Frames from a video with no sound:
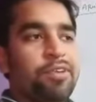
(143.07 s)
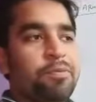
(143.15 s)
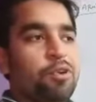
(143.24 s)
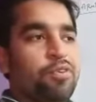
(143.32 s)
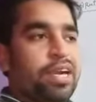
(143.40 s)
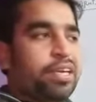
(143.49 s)
will
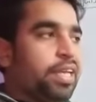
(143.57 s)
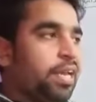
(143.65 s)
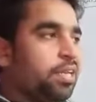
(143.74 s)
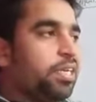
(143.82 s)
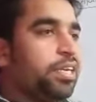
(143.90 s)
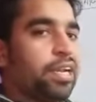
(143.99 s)
provide,
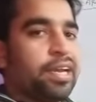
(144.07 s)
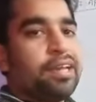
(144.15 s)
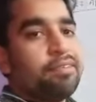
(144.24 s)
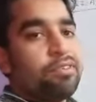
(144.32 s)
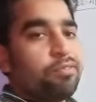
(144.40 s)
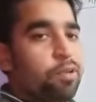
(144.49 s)
10 liter
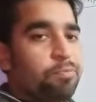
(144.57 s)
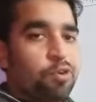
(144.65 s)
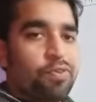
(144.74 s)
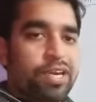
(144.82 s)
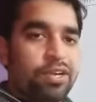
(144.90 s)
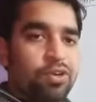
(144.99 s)
again we will provide.